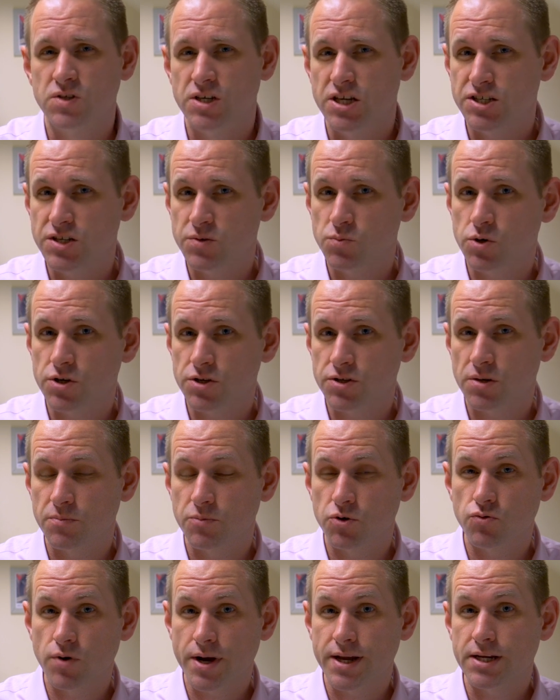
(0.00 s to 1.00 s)
is it worth
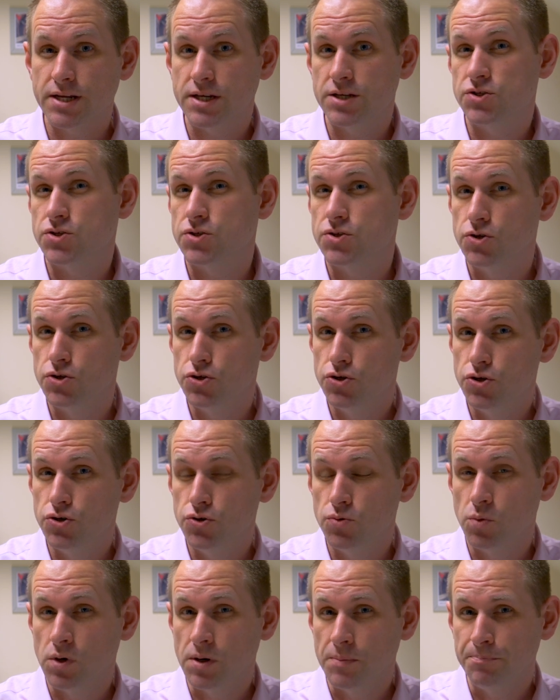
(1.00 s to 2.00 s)
upgrading to the
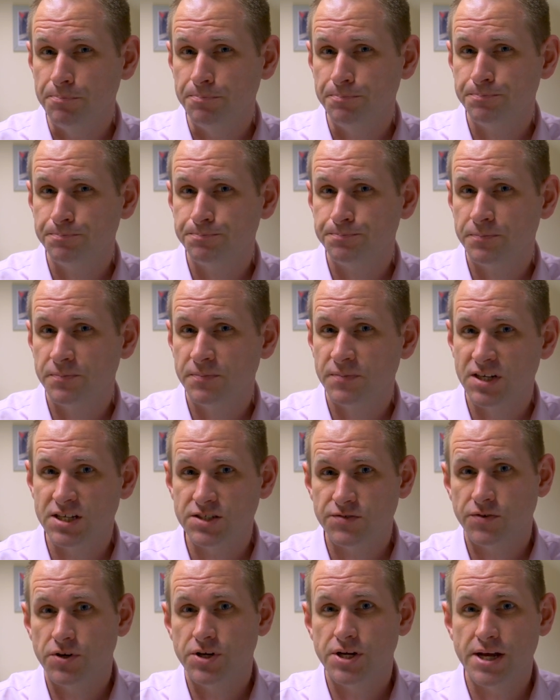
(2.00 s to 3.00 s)
new one?
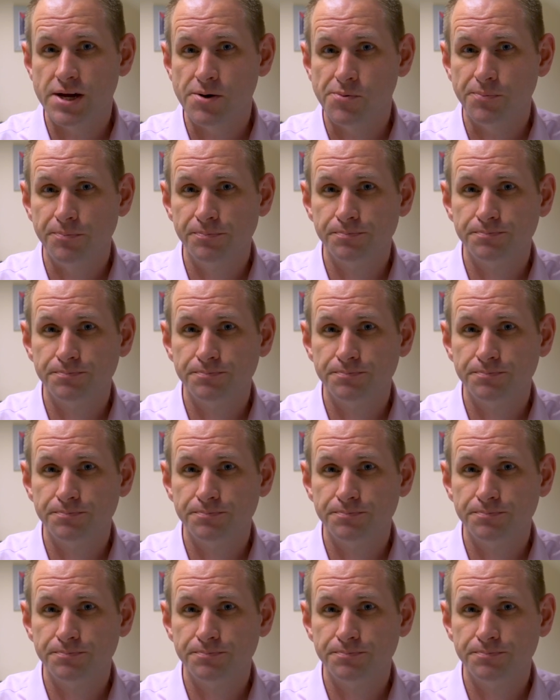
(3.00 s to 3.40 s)
Let's find out.